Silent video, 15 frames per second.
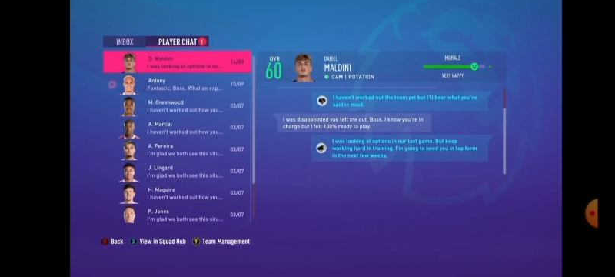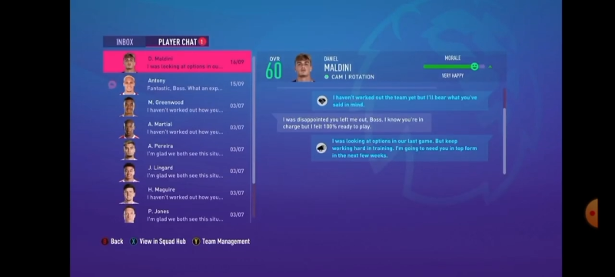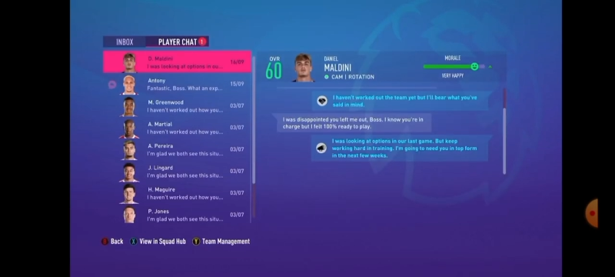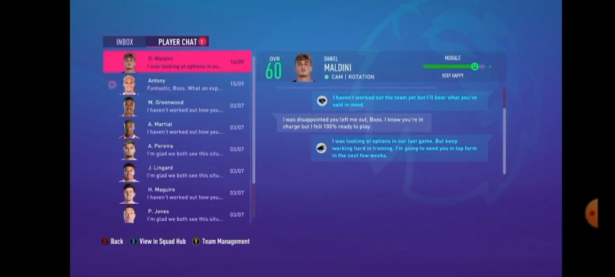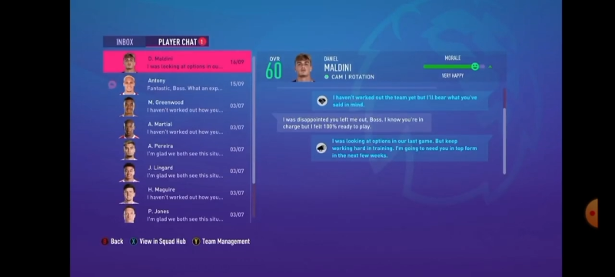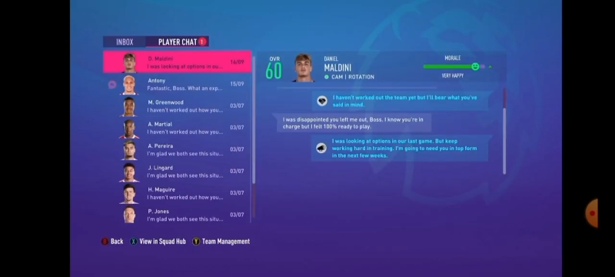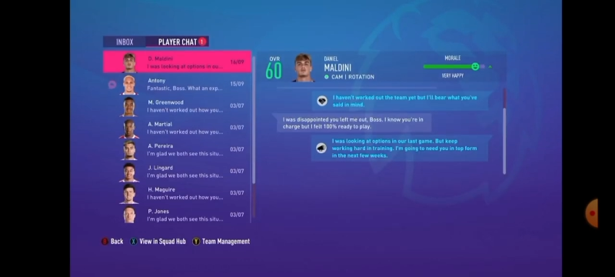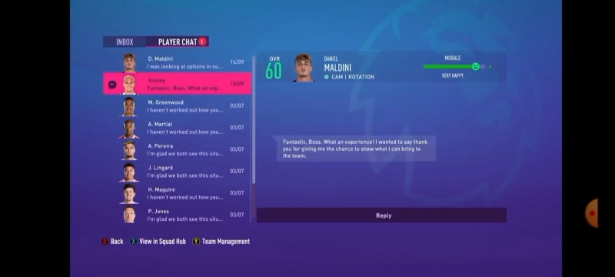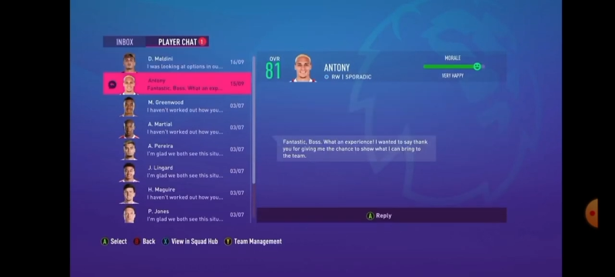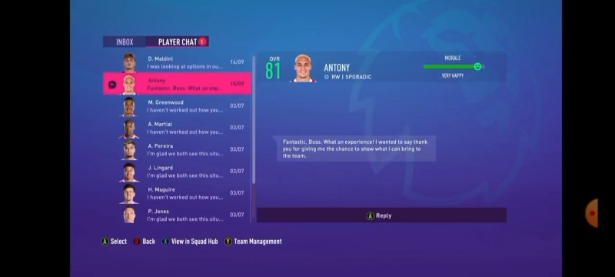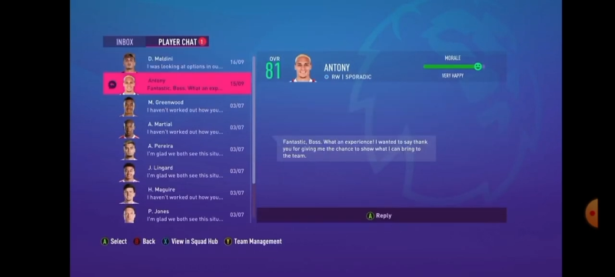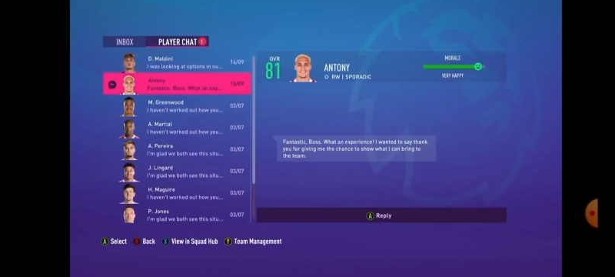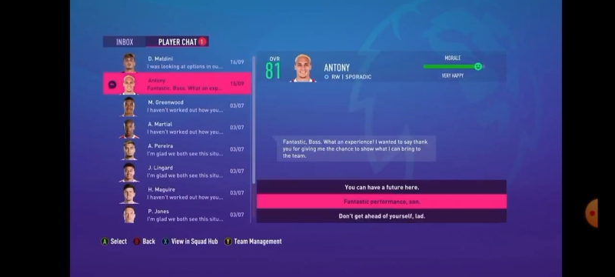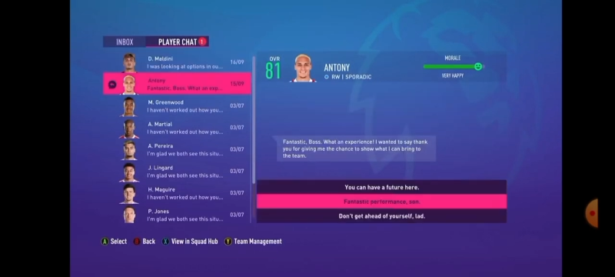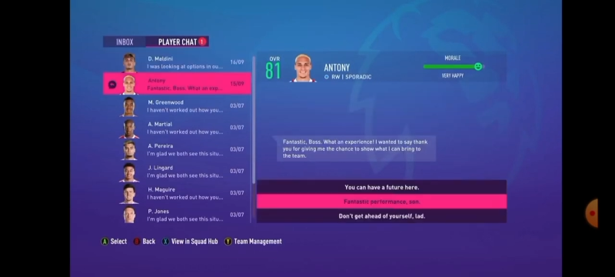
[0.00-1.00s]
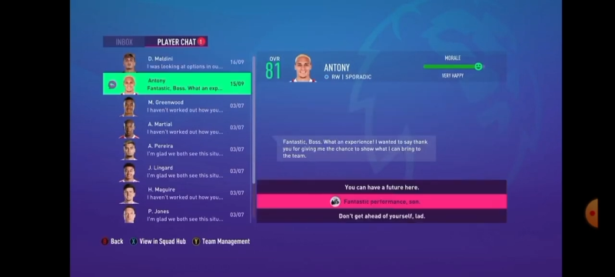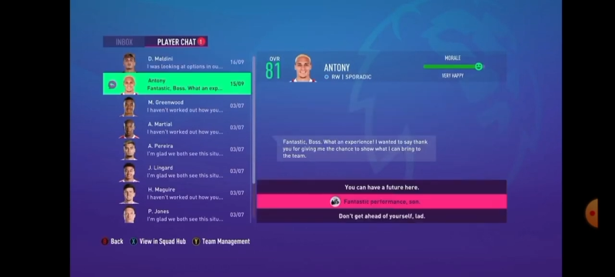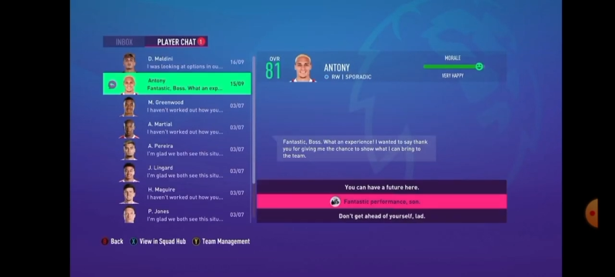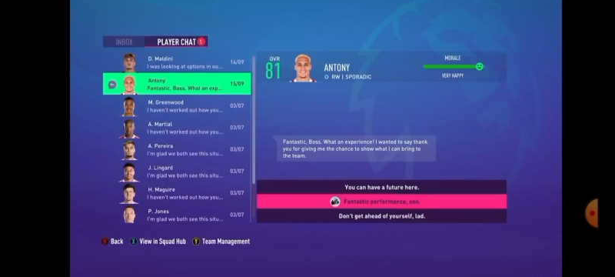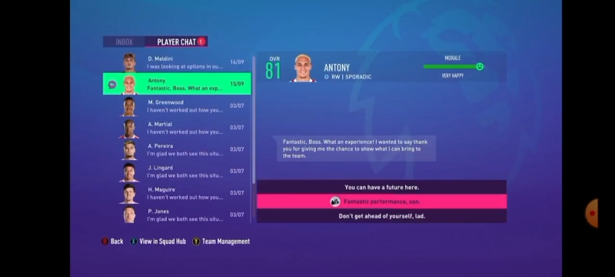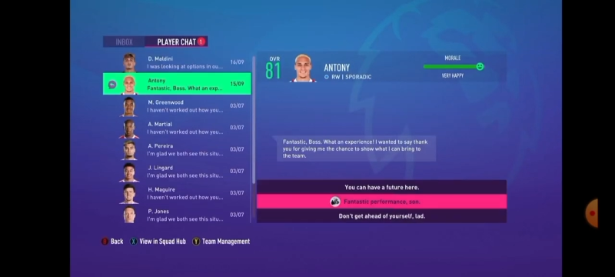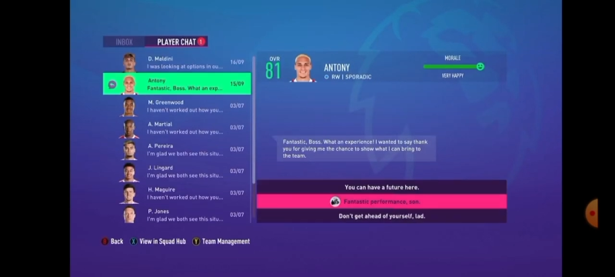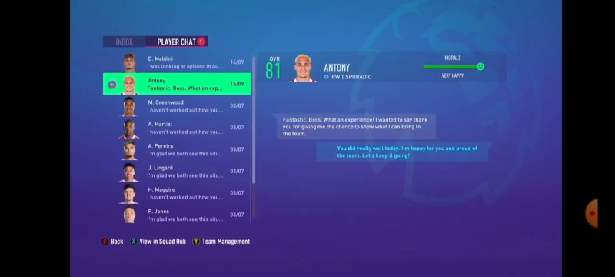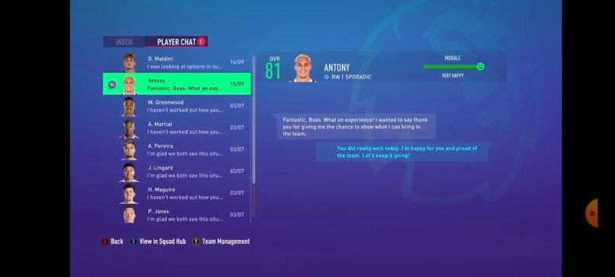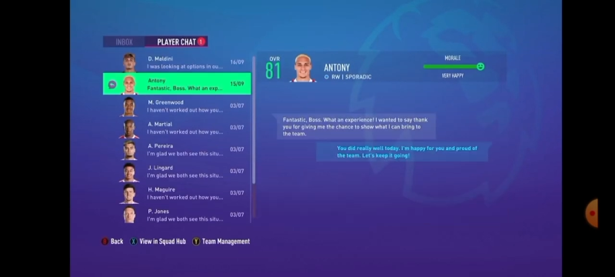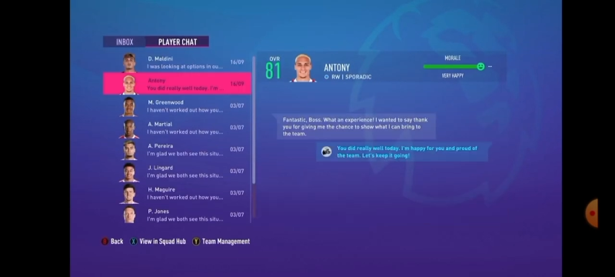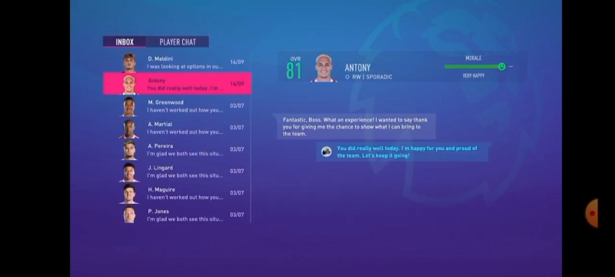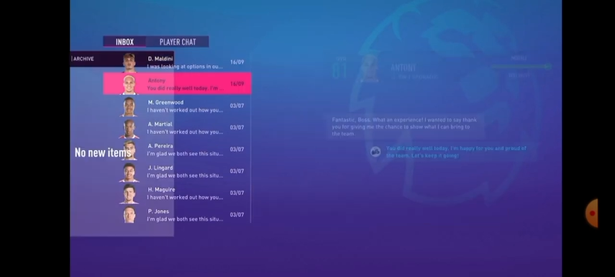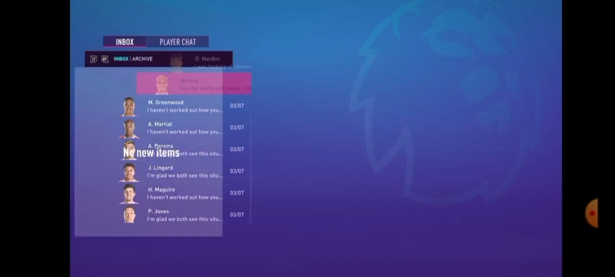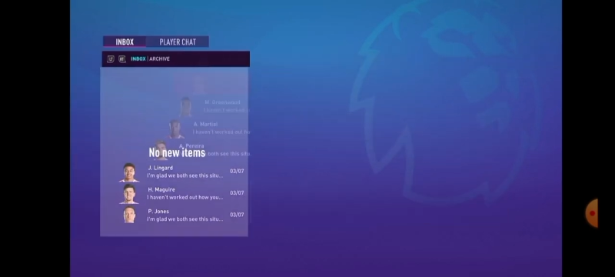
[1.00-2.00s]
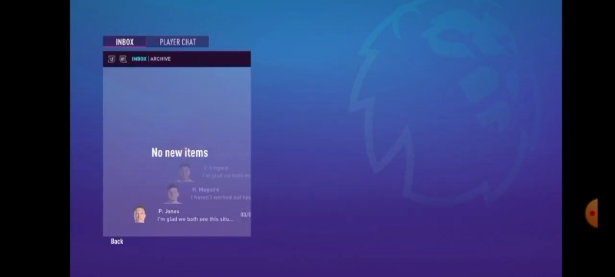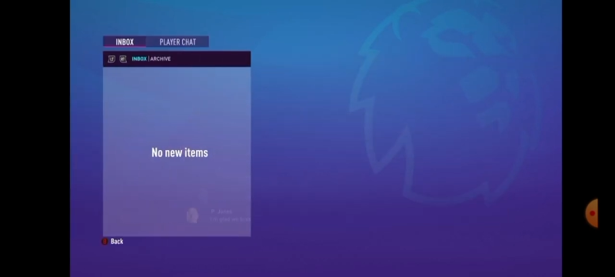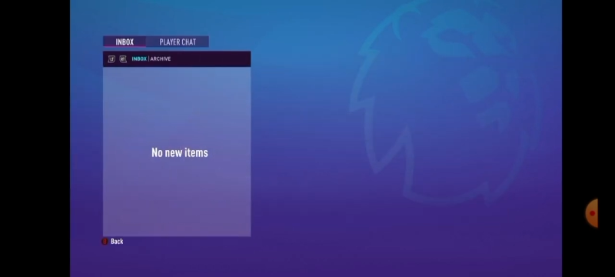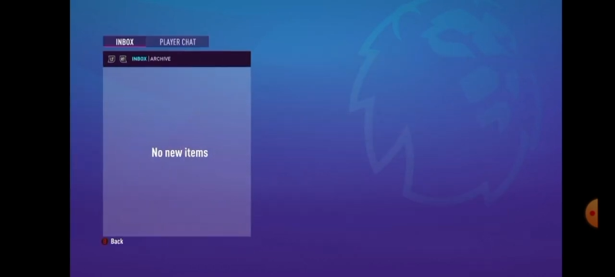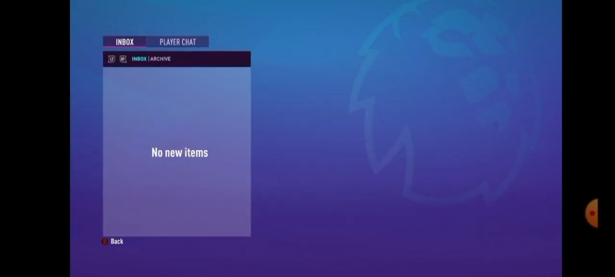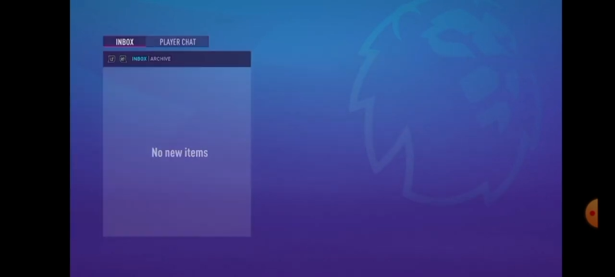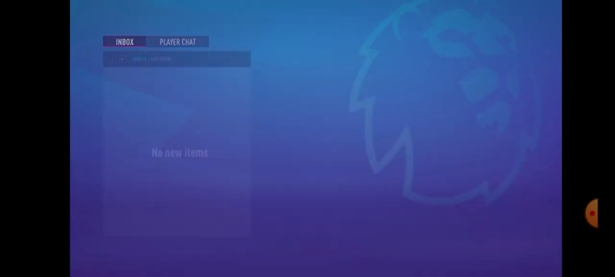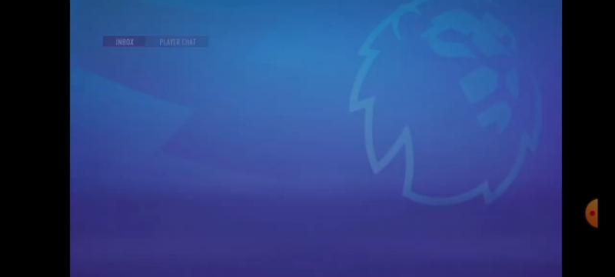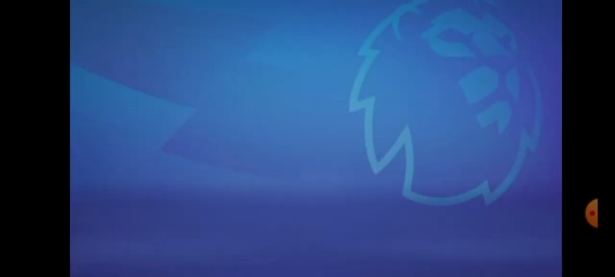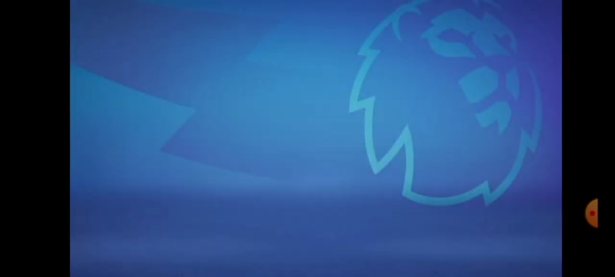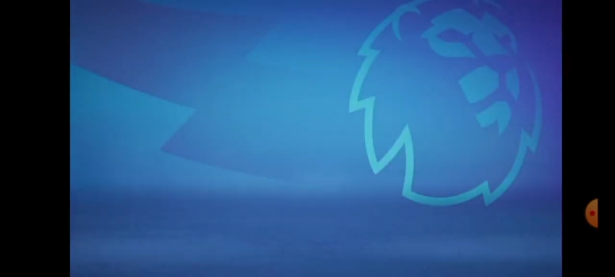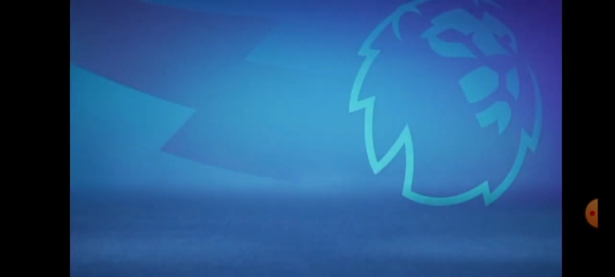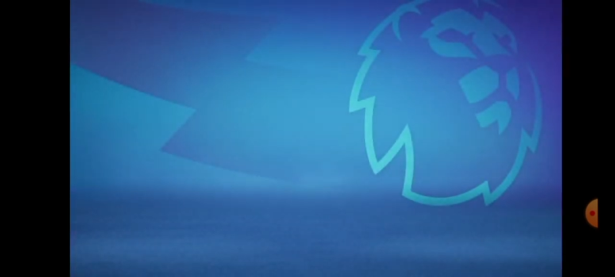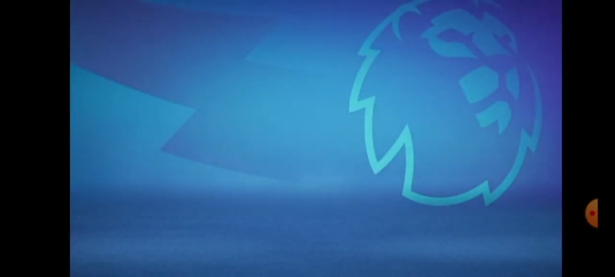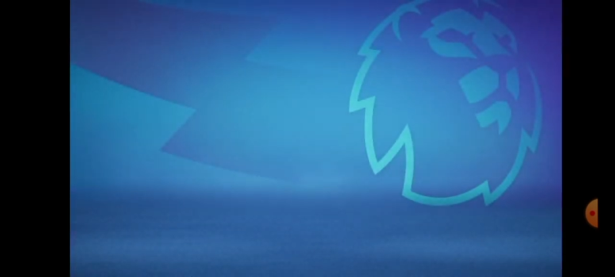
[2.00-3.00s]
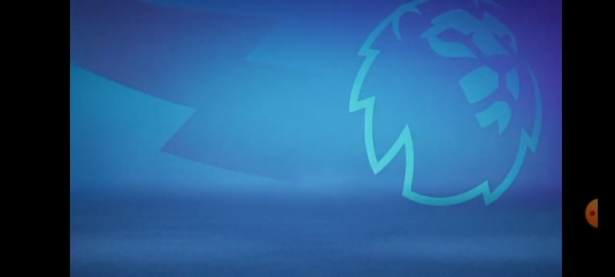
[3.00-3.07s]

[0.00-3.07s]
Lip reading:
Nobody's mouth can be seen.